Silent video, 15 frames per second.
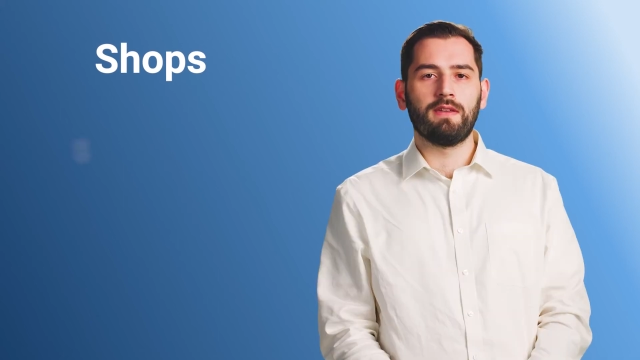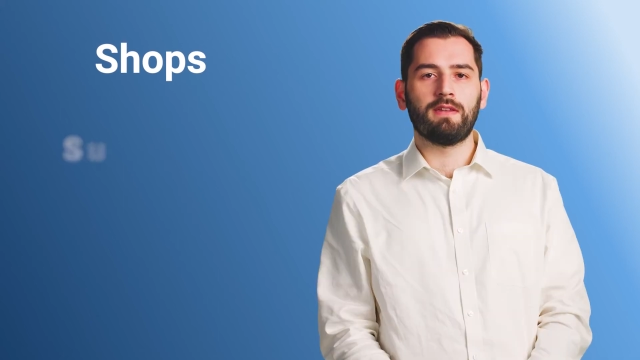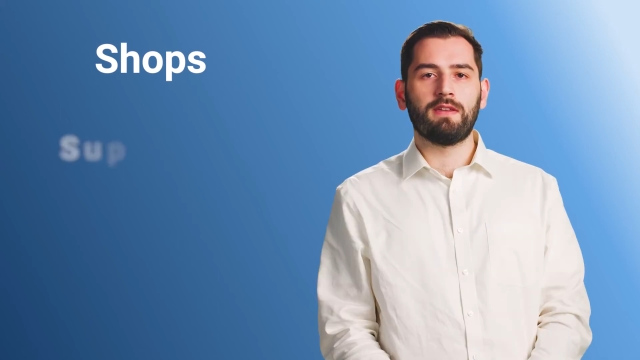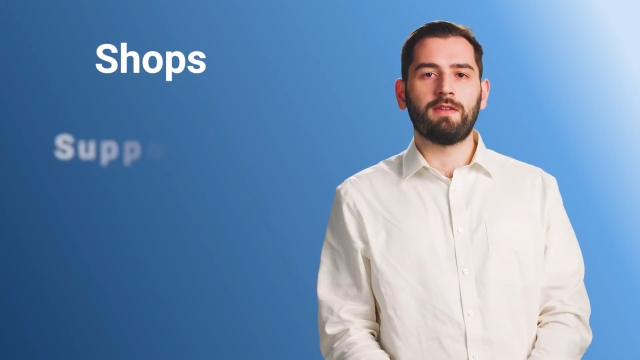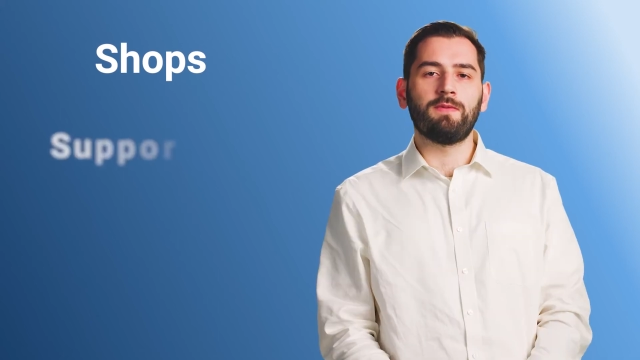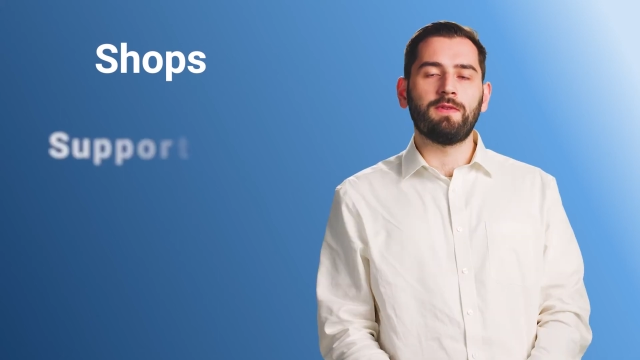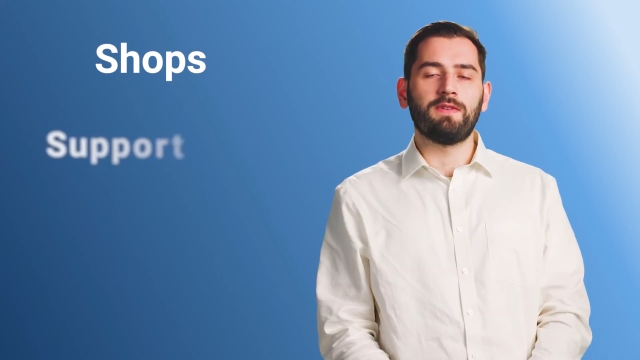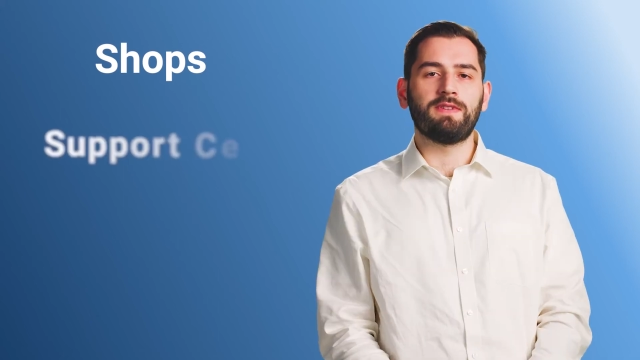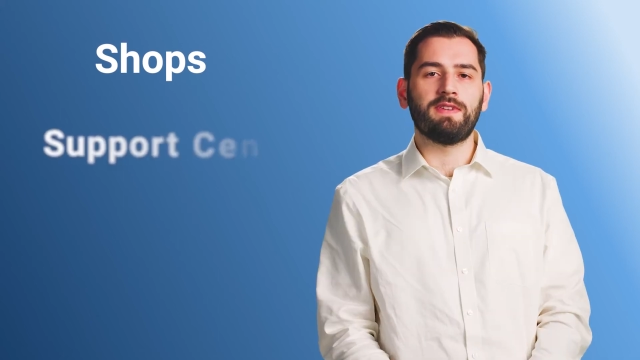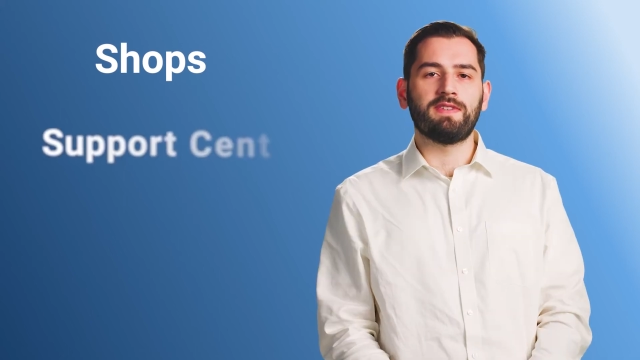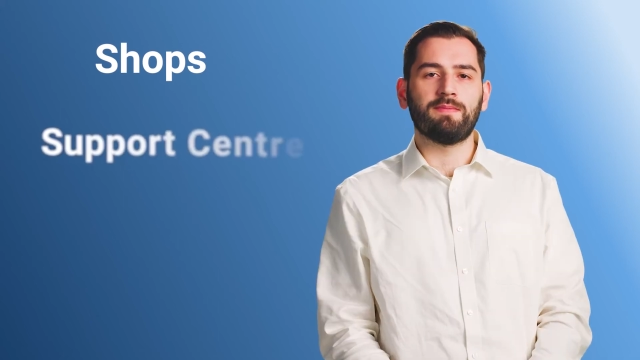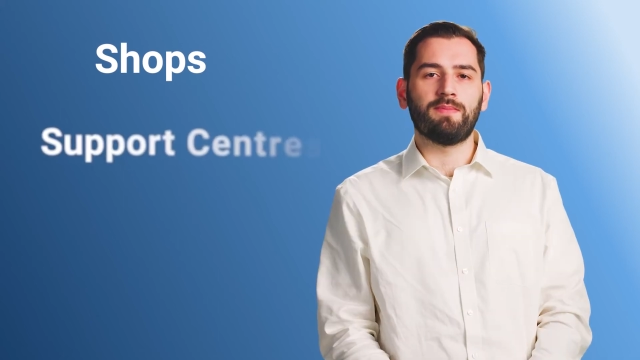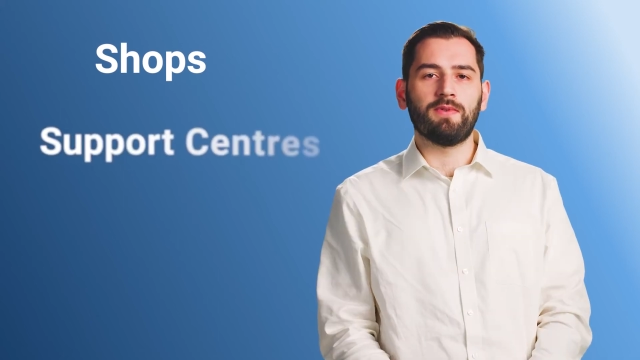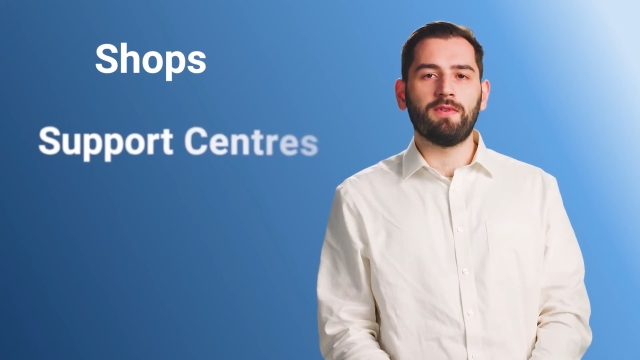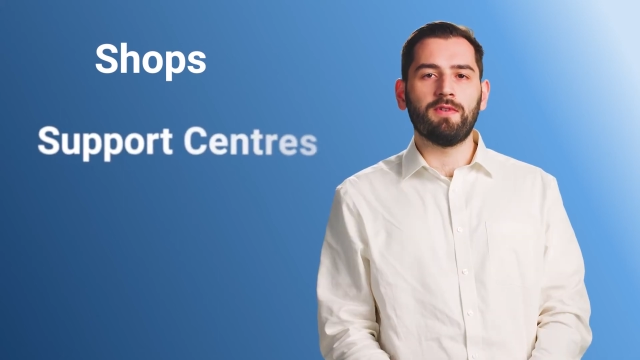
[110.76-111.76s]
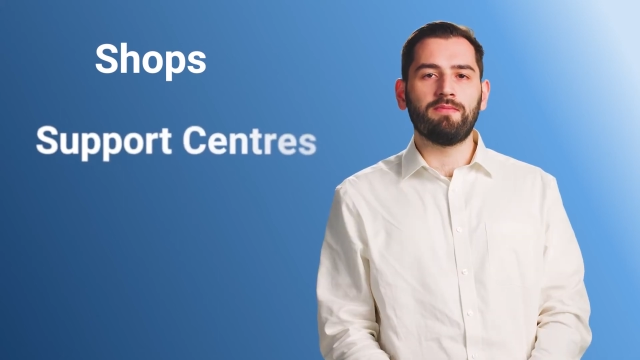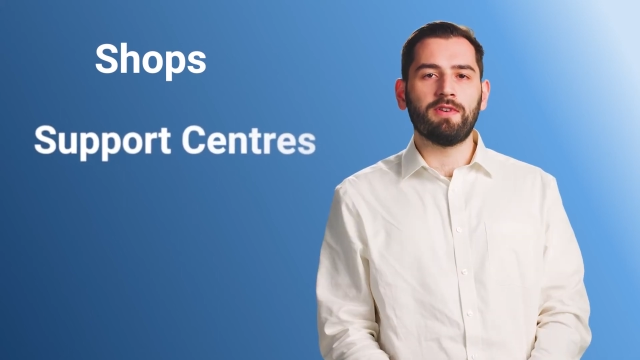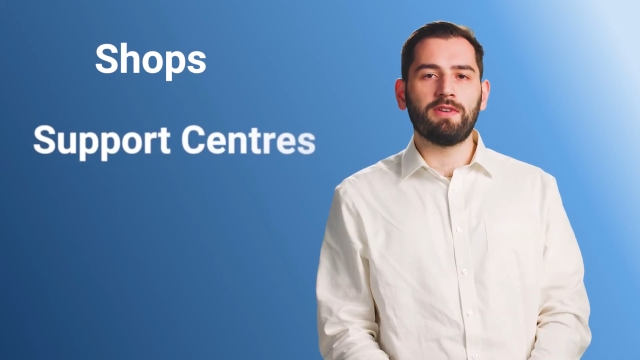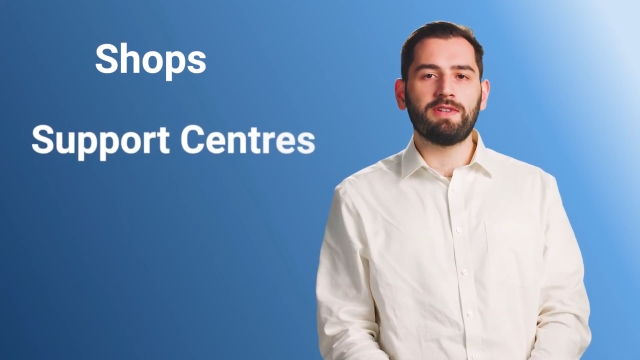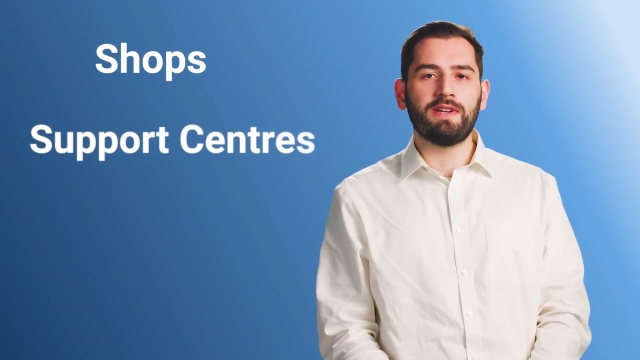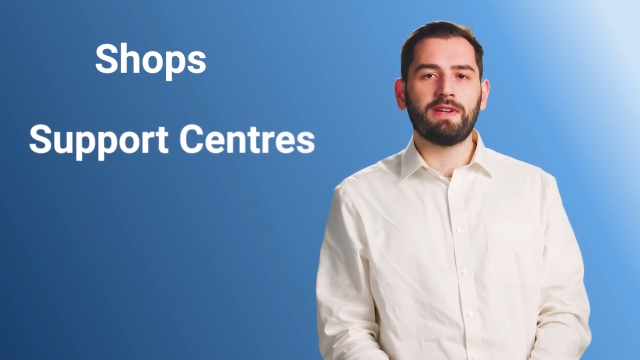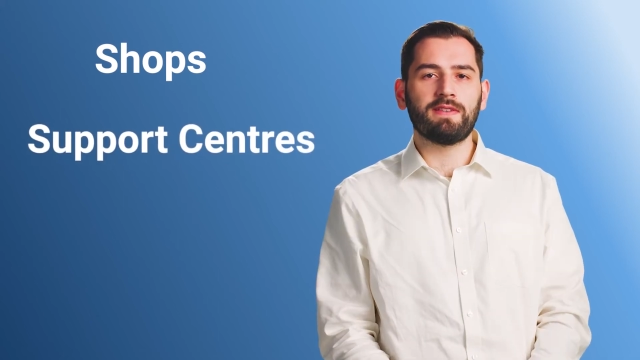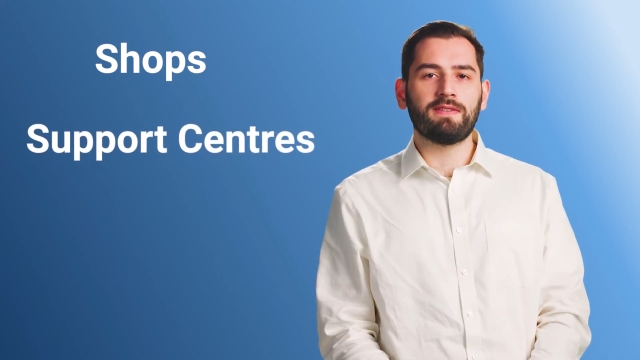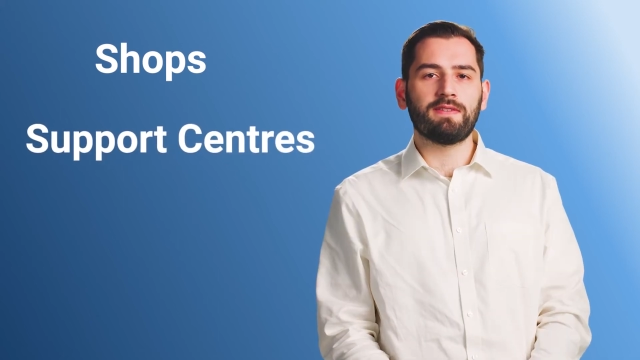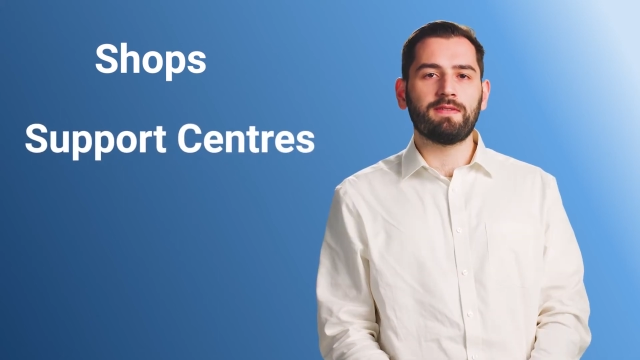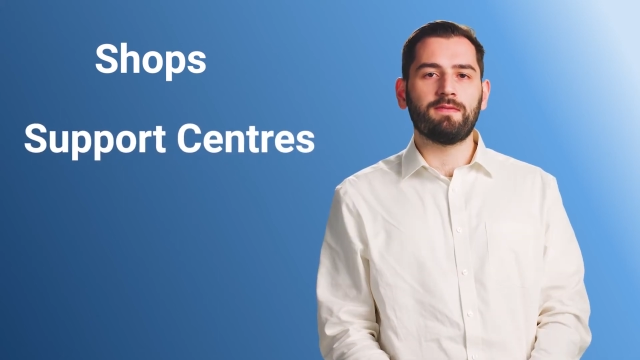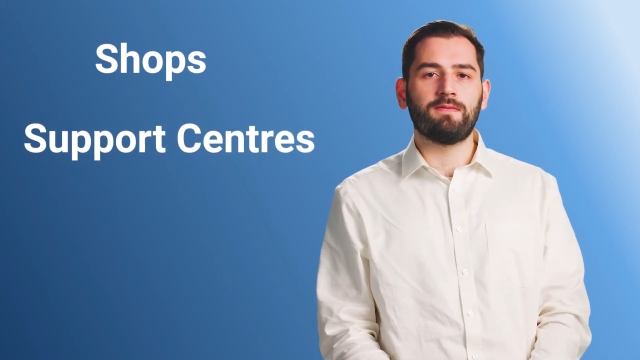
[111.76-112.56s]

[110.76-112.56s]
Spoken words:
Community support projects,